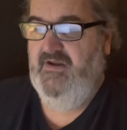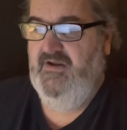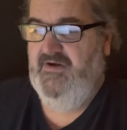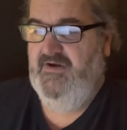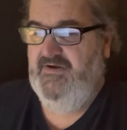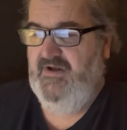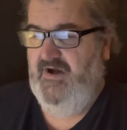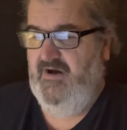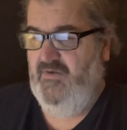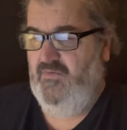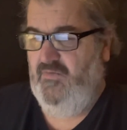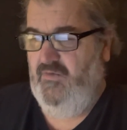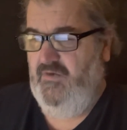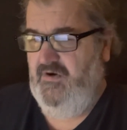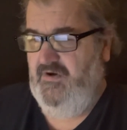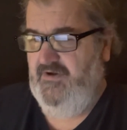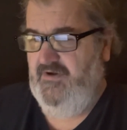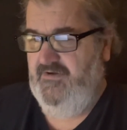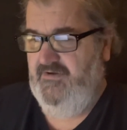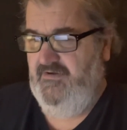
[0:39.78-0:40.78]
Not
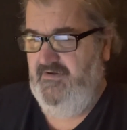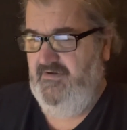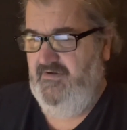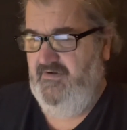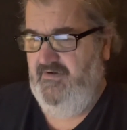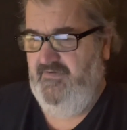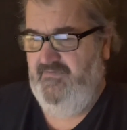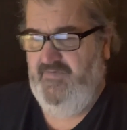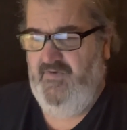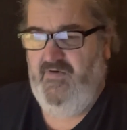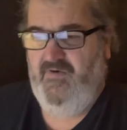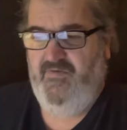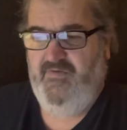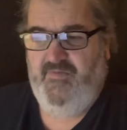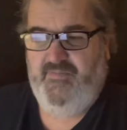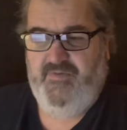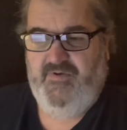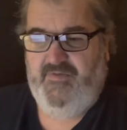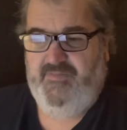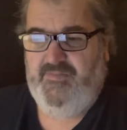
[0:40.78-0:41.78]
one of all the
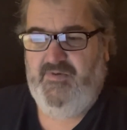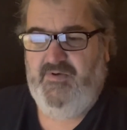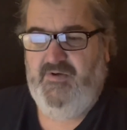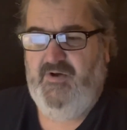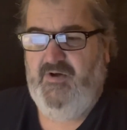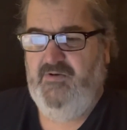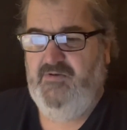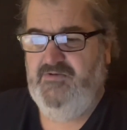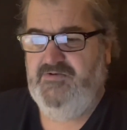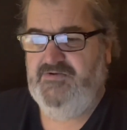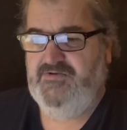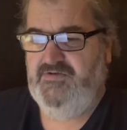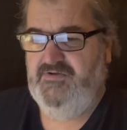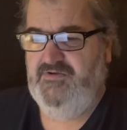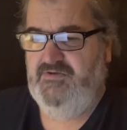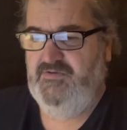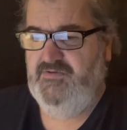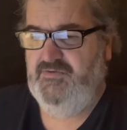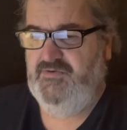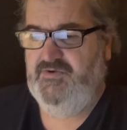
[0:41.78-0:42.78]
purple host
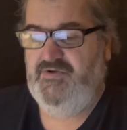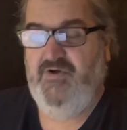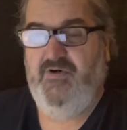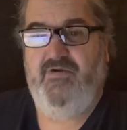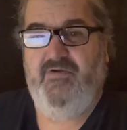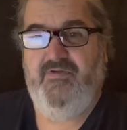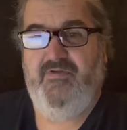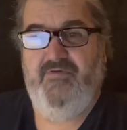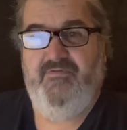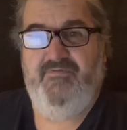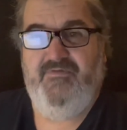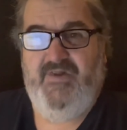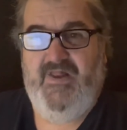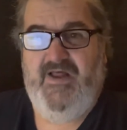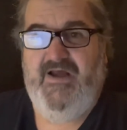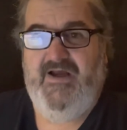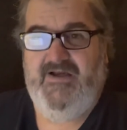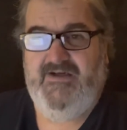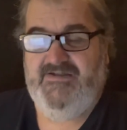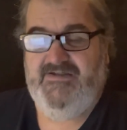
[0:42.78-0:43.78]
who took the
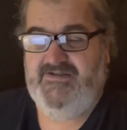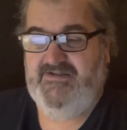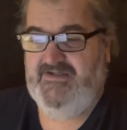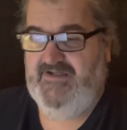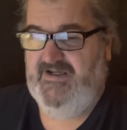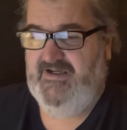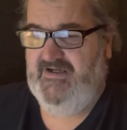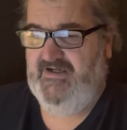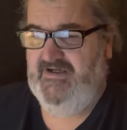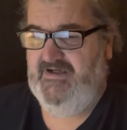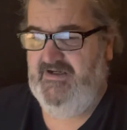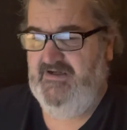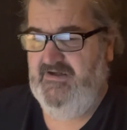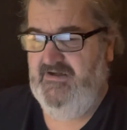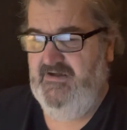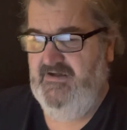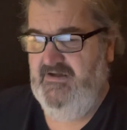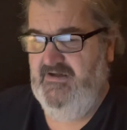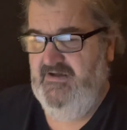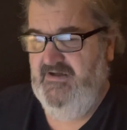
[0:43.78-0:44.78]
flag today
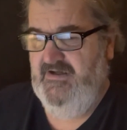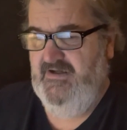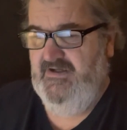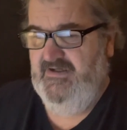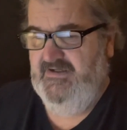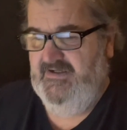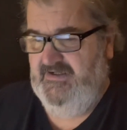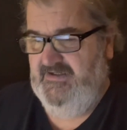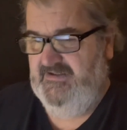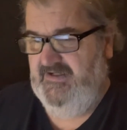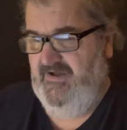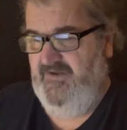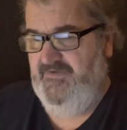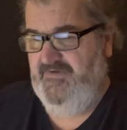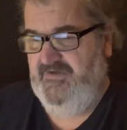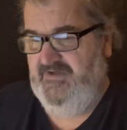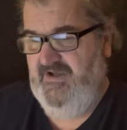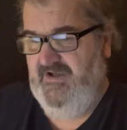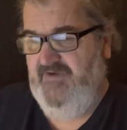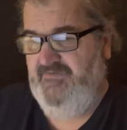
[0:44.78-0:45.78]
can tell the
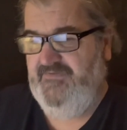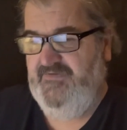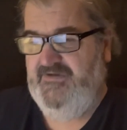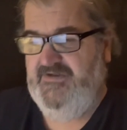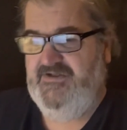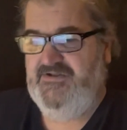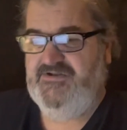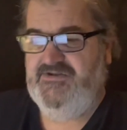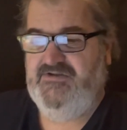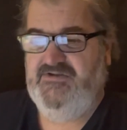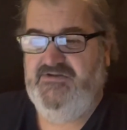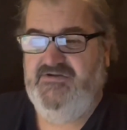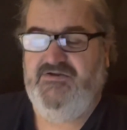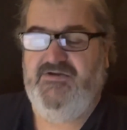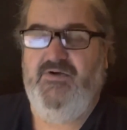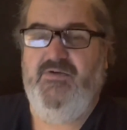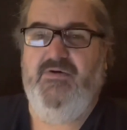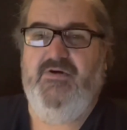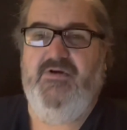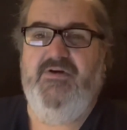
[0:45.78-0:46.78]
definition
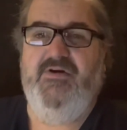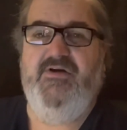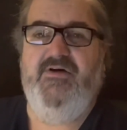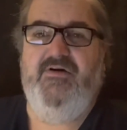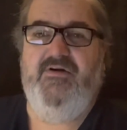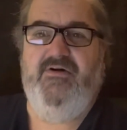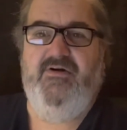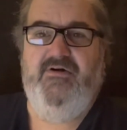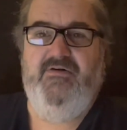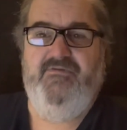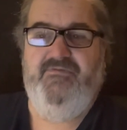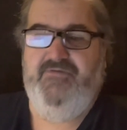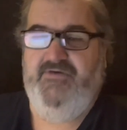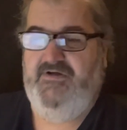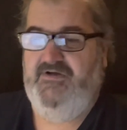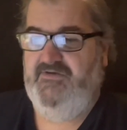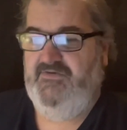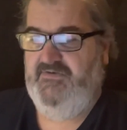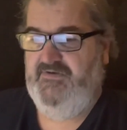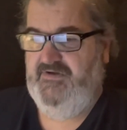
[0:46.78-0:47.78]
so clear of
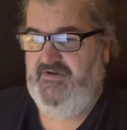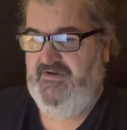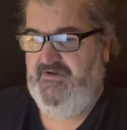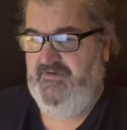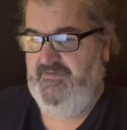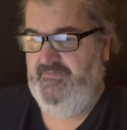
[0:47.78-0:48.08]
victory.